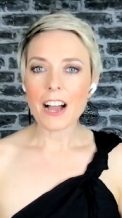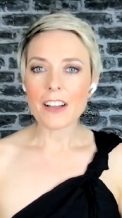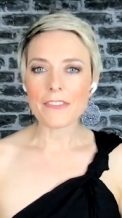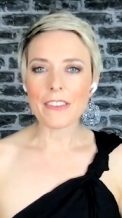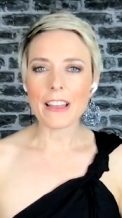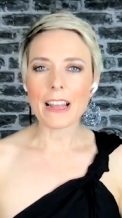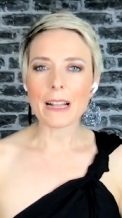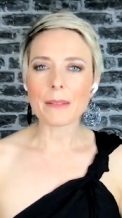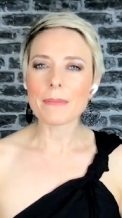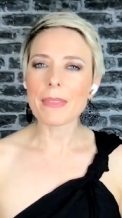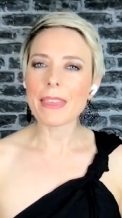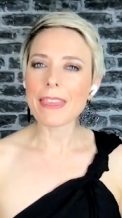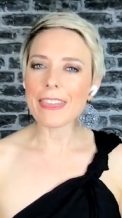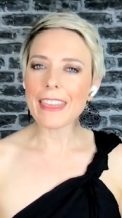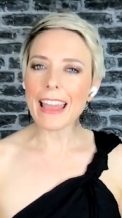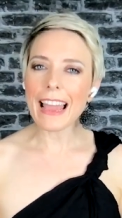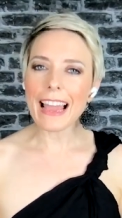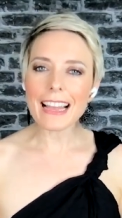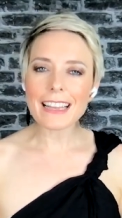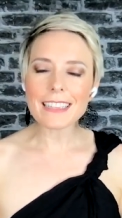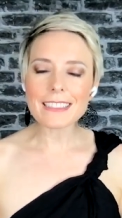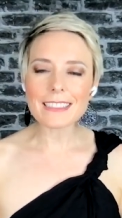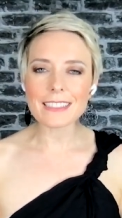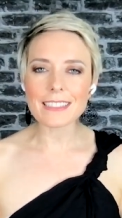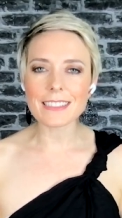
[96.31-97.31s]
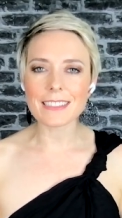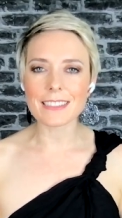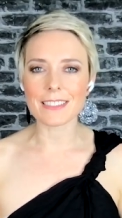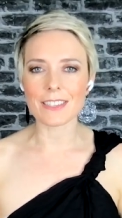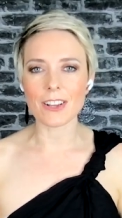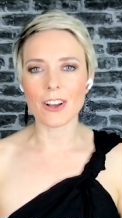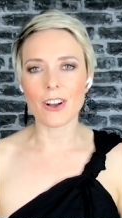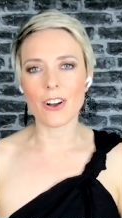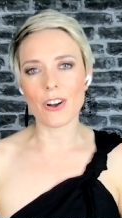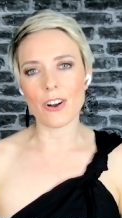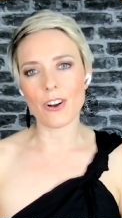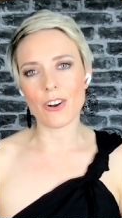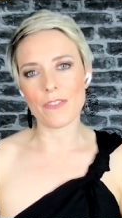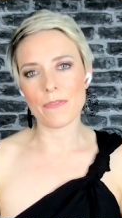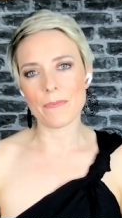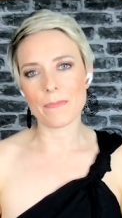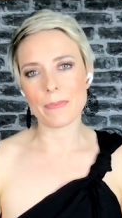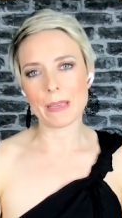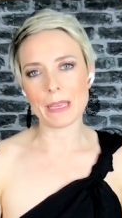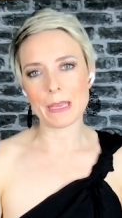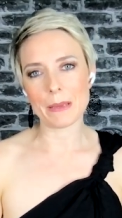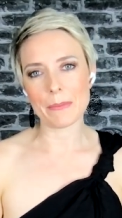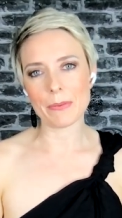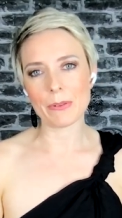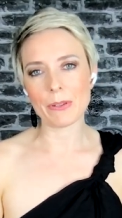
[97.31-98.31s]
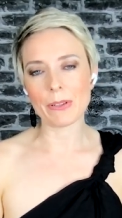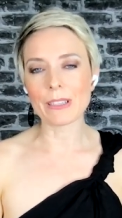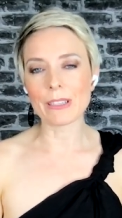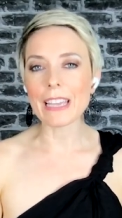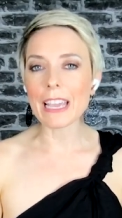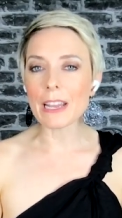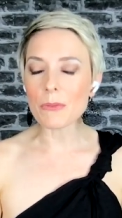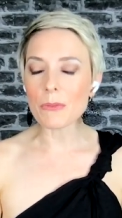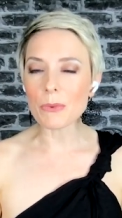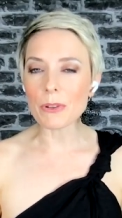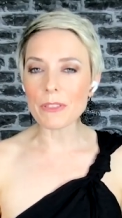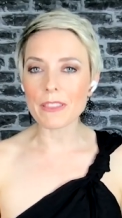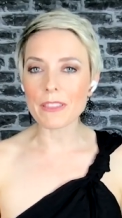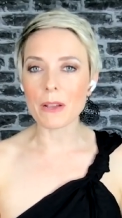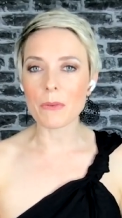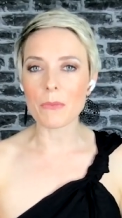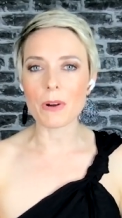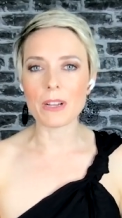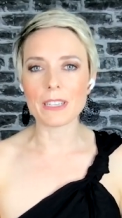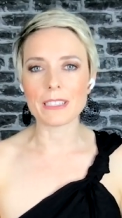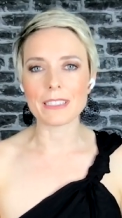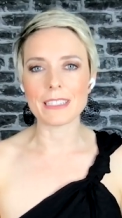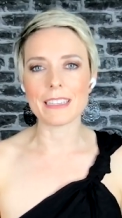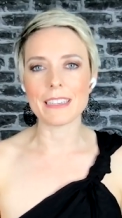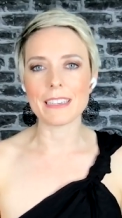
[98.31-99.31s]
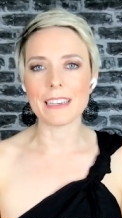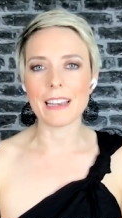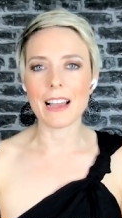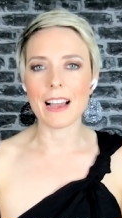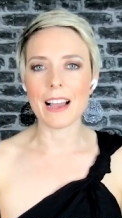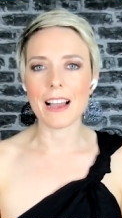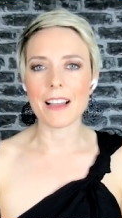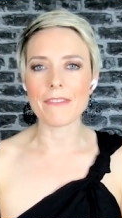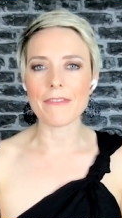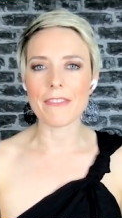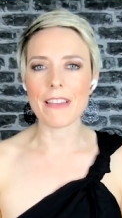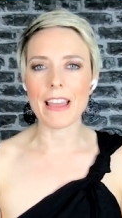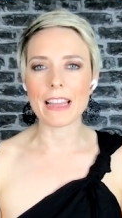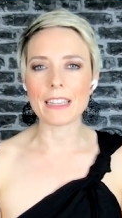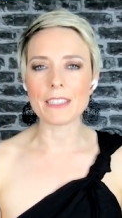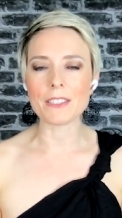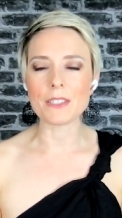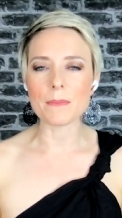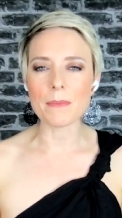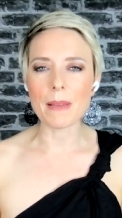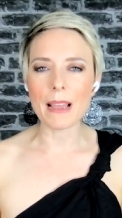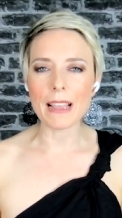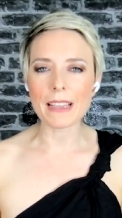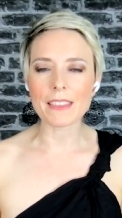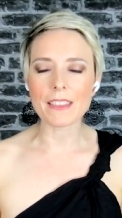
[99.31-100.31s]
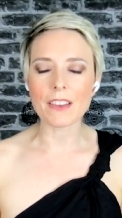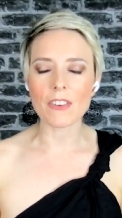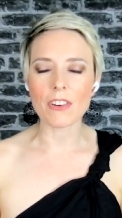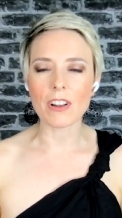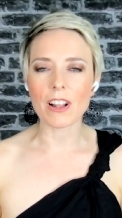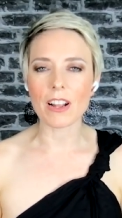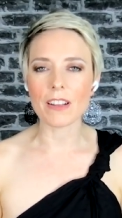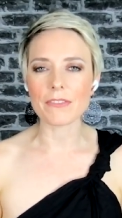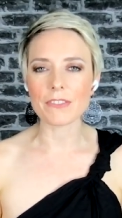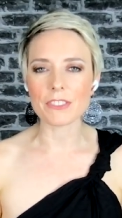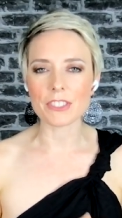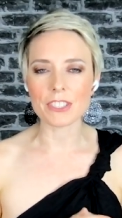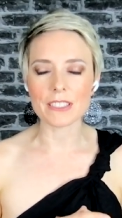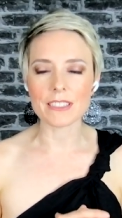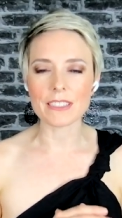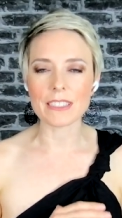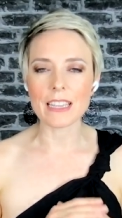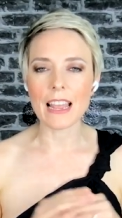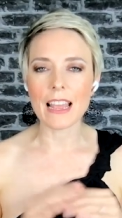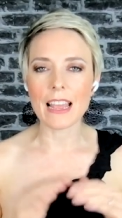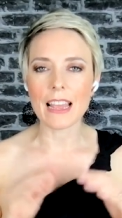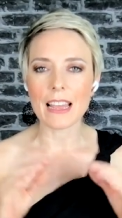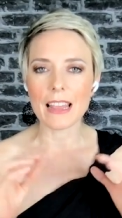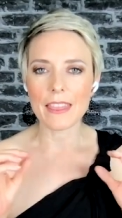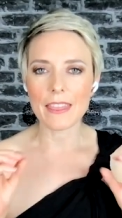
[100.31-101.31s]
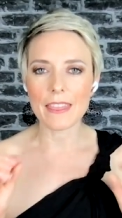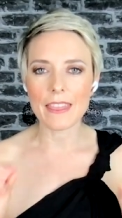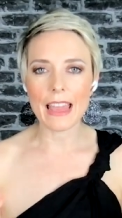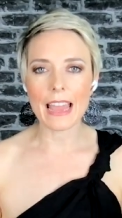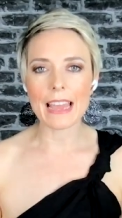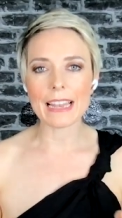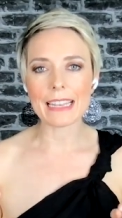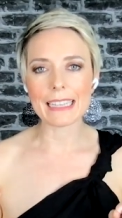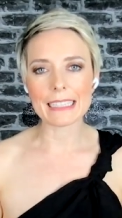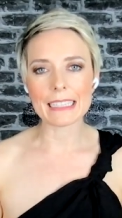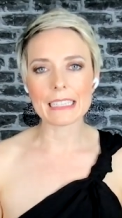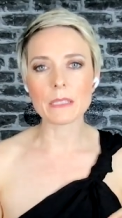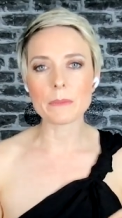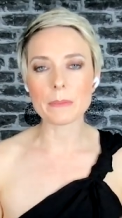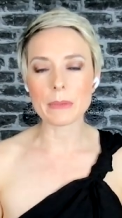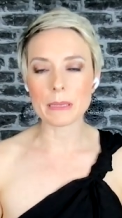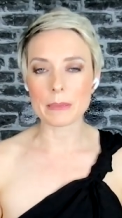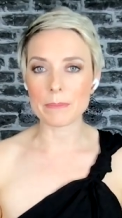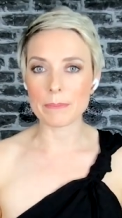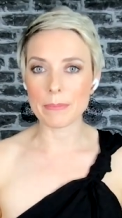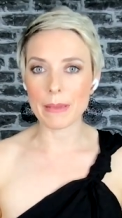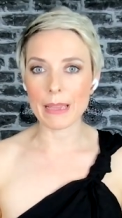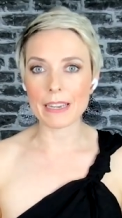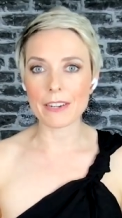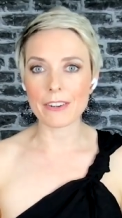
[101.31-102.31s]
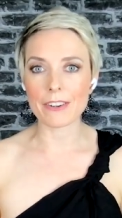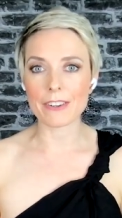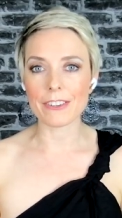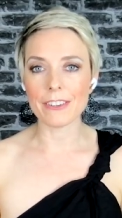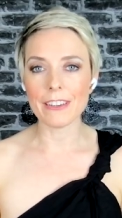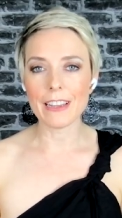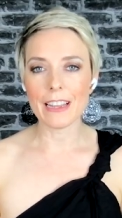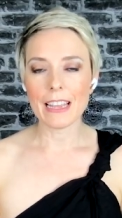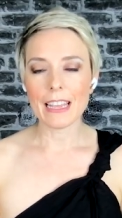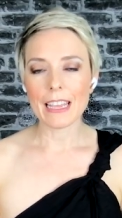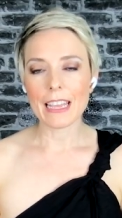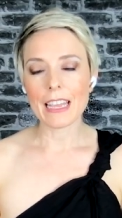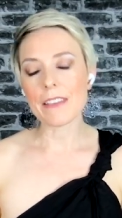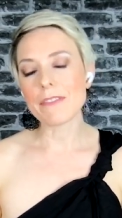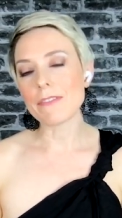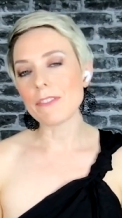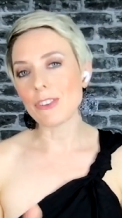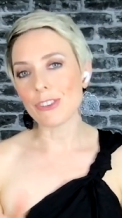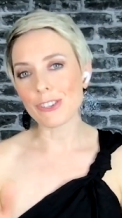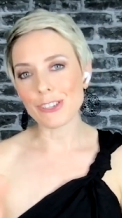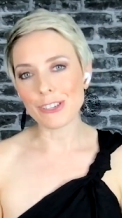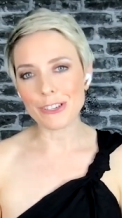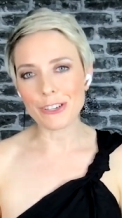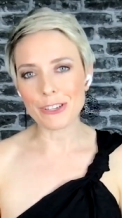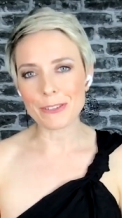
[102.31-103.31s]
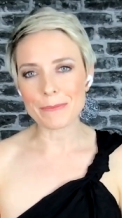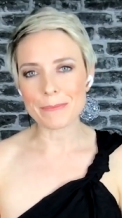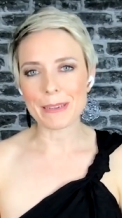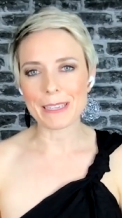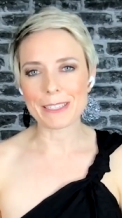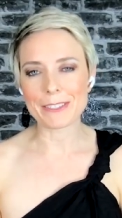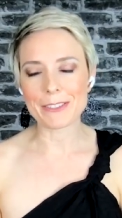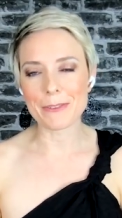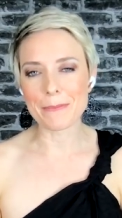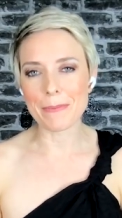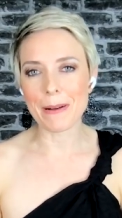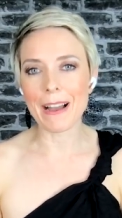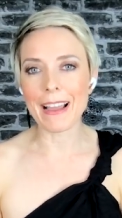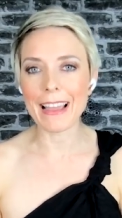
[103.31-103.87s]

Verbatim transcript: I've helped thousands of people get what they want in life and to make their life just that little bit better, if not a lot better,